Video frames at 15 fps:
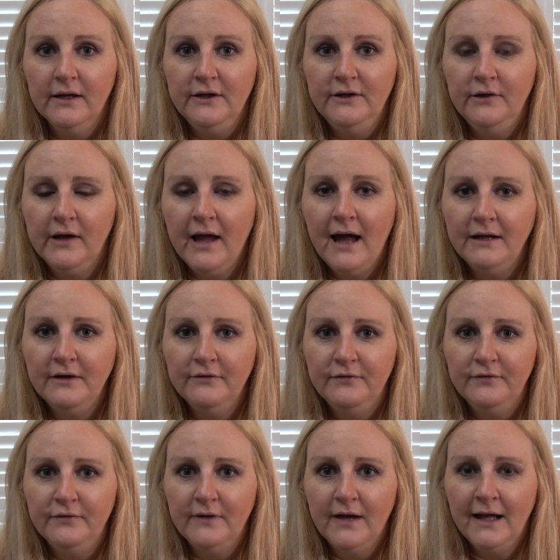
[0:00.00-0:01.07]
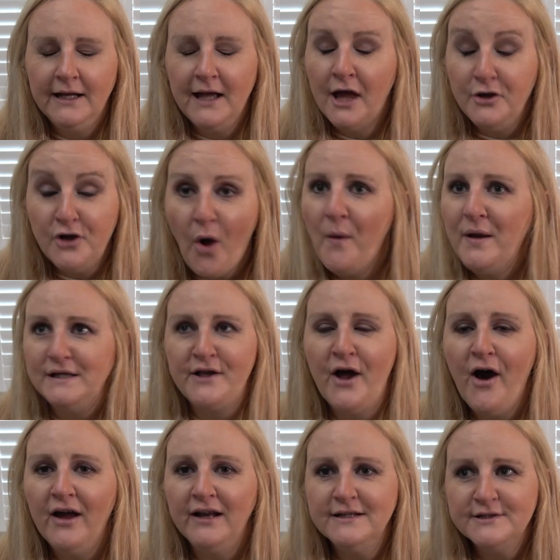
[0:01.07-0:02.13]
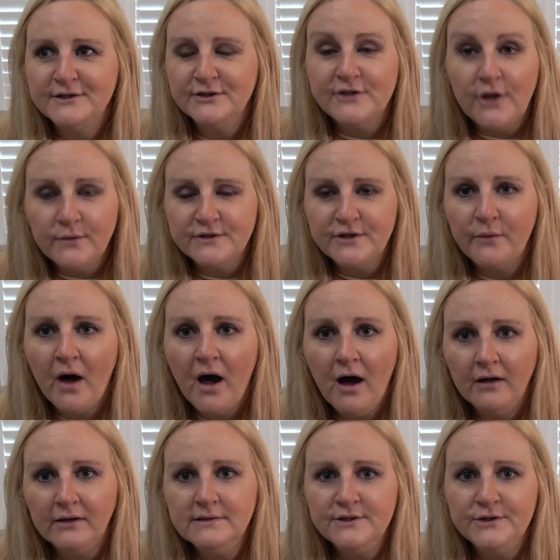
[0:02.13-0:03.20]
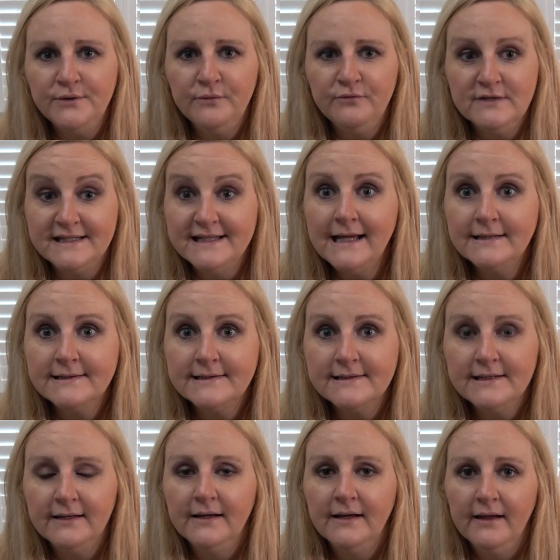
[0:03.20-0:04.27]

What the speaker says: You kind of, and I know it's hard. It's so hard to resist